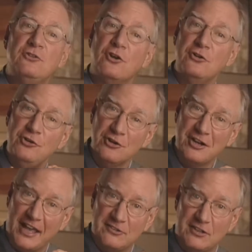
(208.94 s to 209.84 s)
Turn your
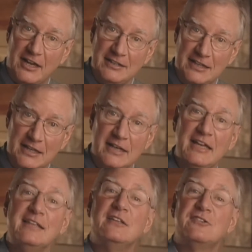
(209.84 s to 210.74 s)
next idea
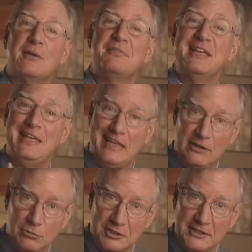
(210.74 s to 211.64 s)
into something
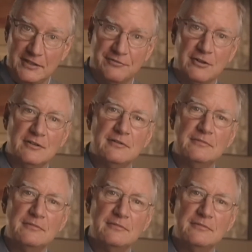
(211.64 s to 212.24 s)
equally different.